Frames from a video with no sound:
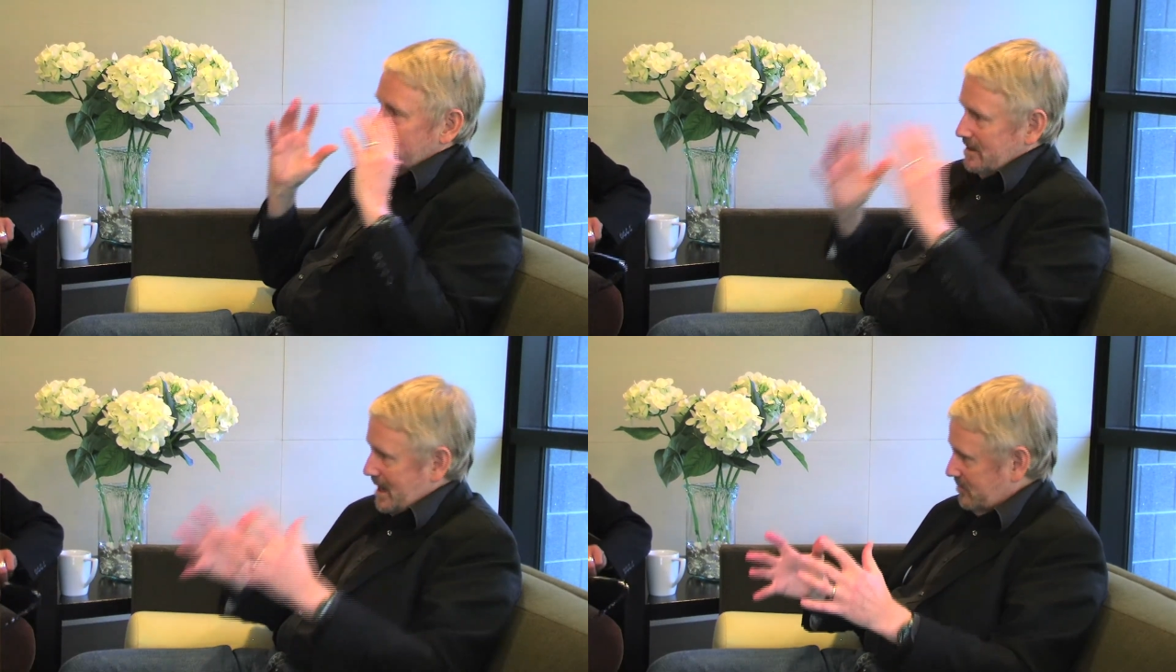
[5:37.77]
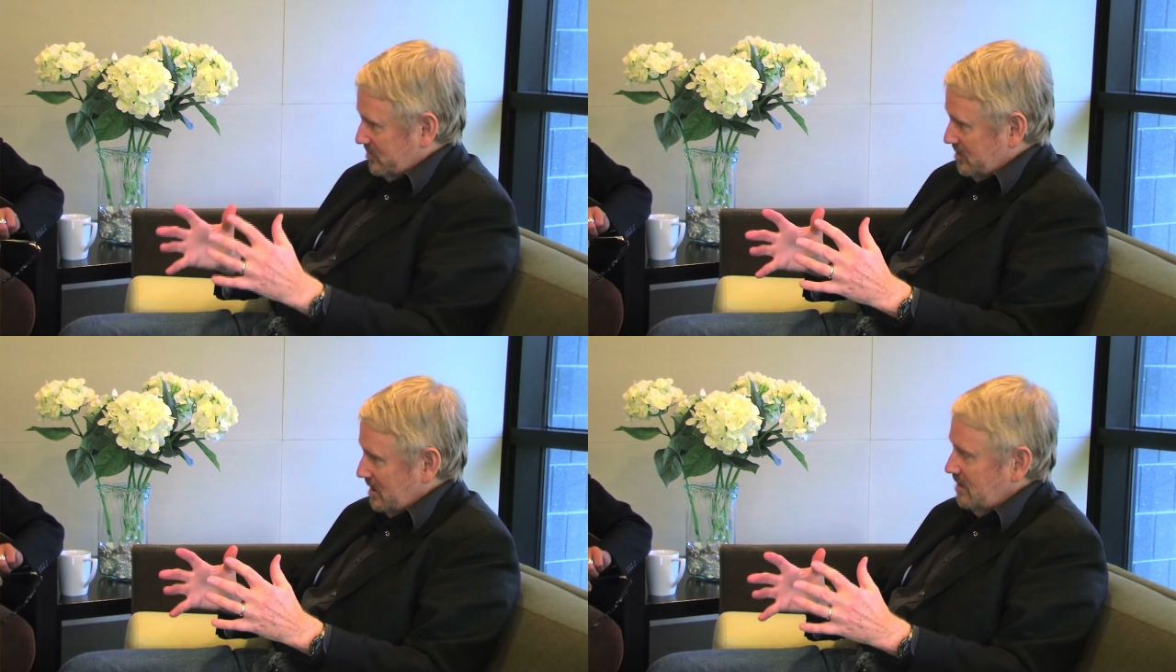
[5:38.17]

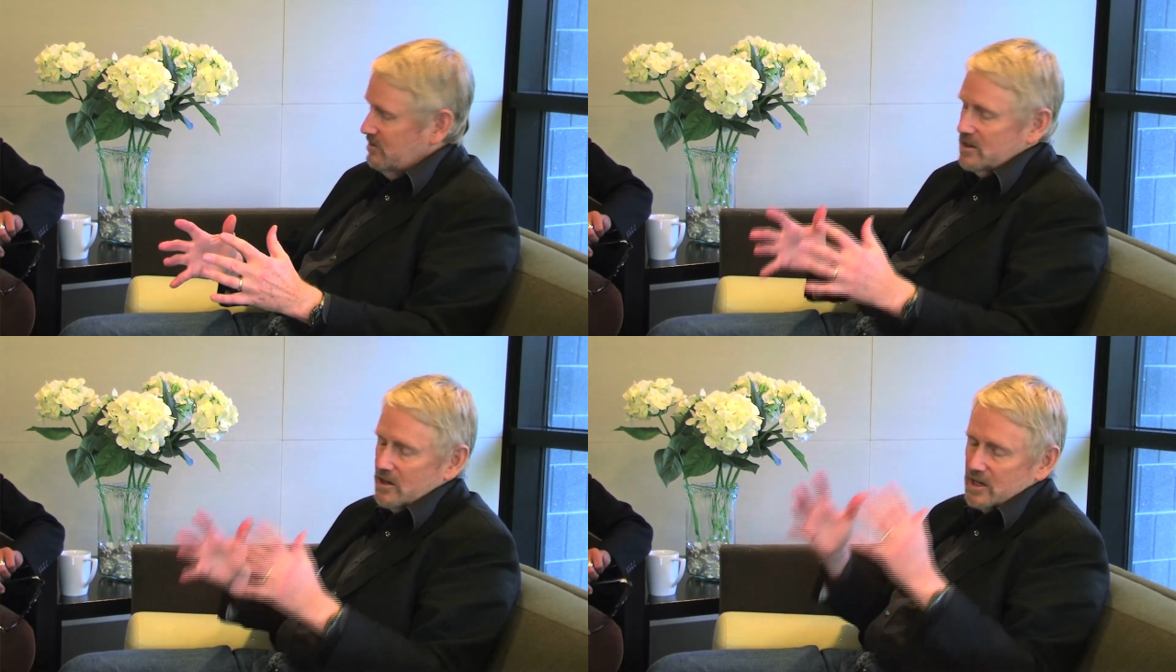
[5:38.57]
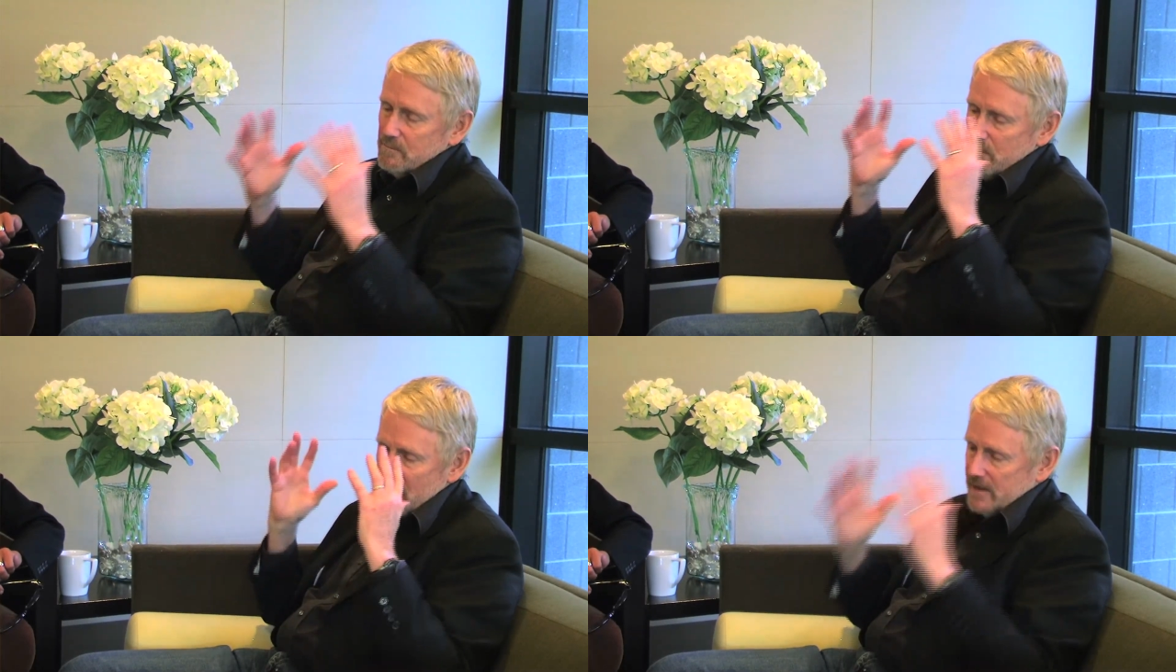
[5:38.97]
Yes, even their
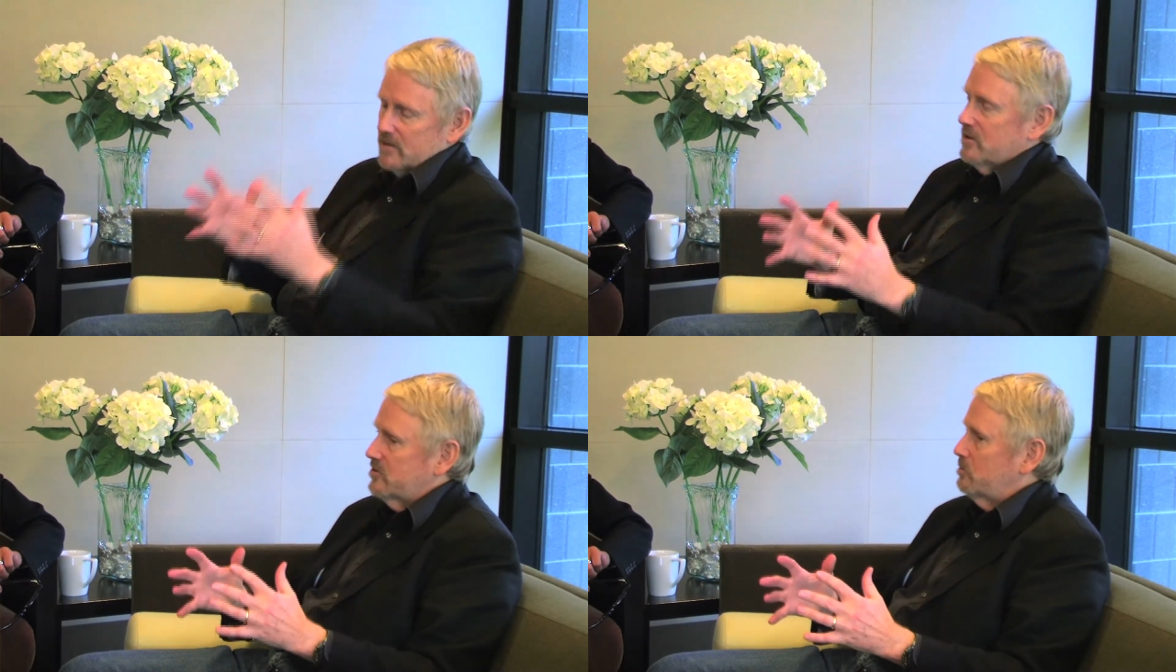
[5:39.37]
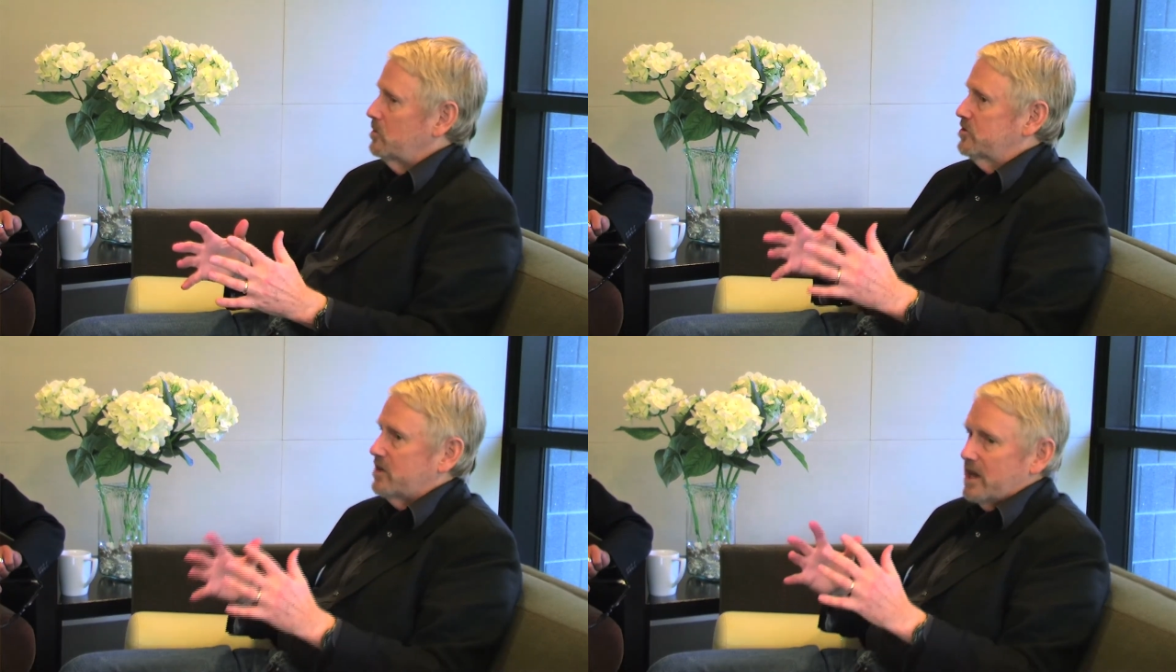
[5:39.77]
competitors
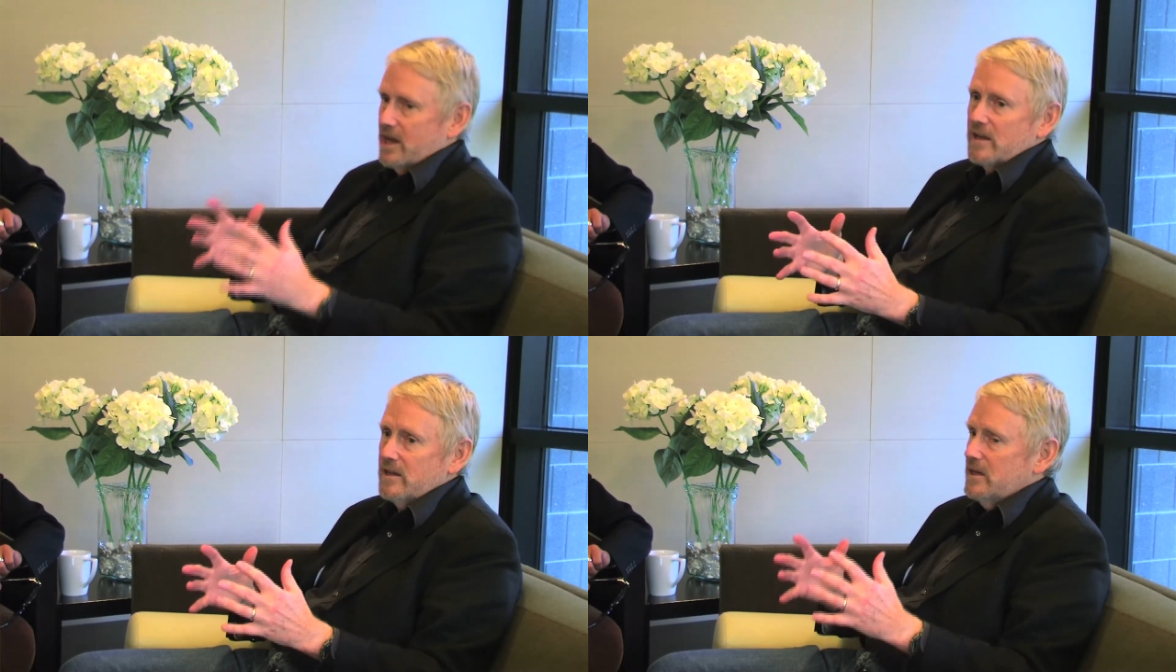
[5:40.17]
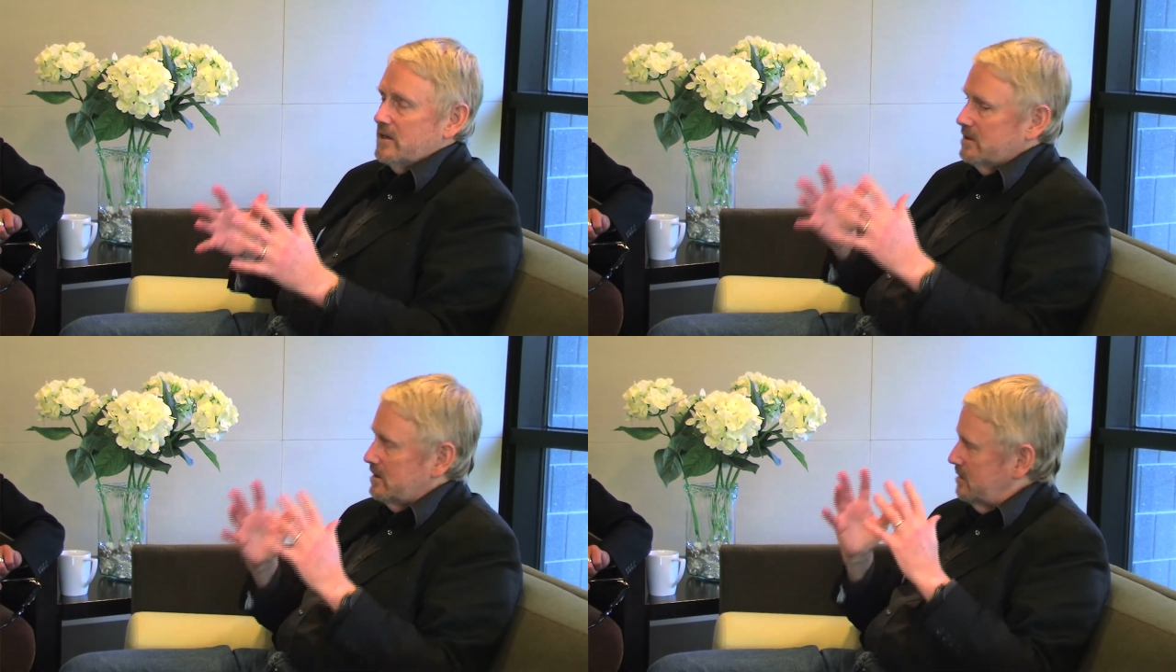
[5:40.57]
will say,
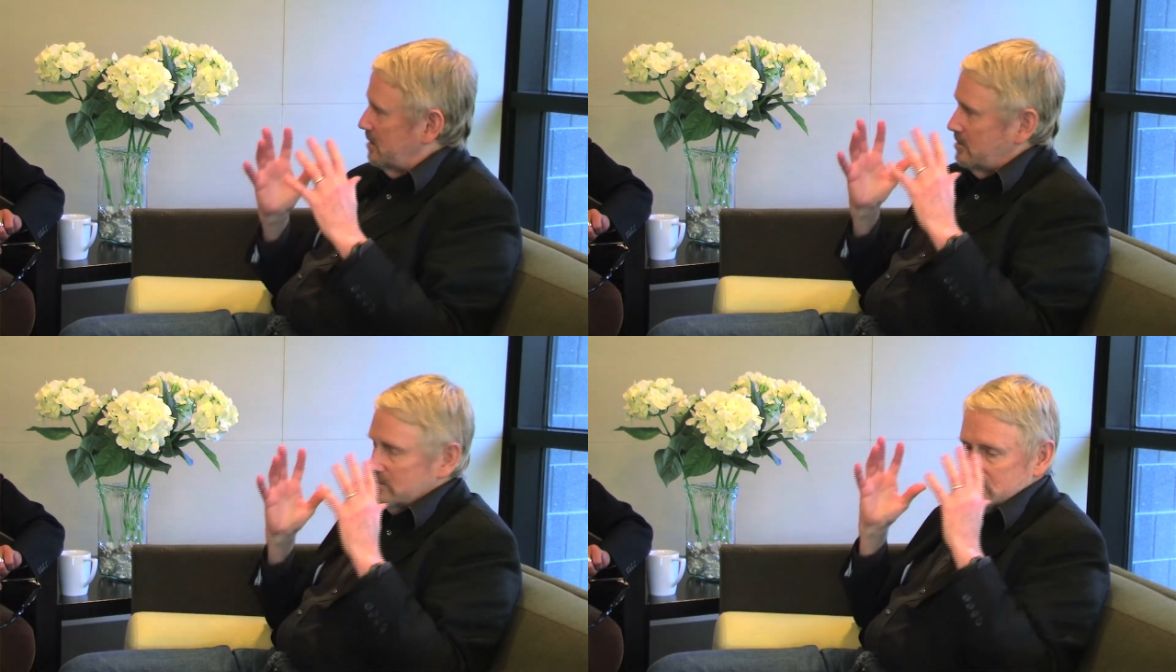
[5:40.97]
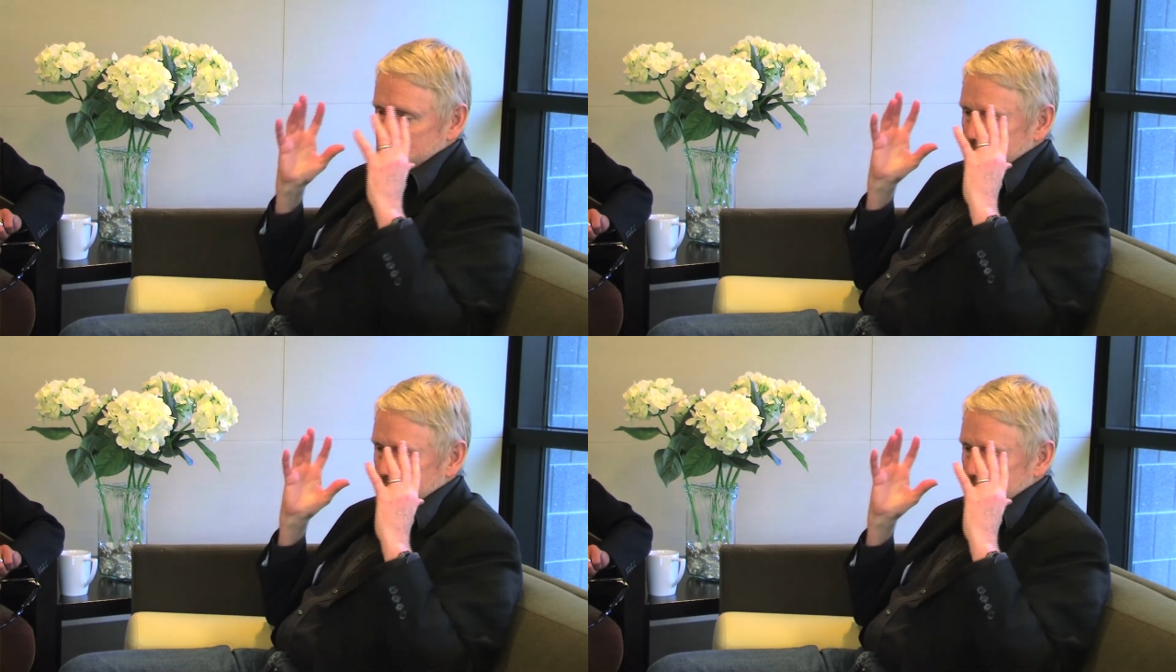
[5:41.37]
you know,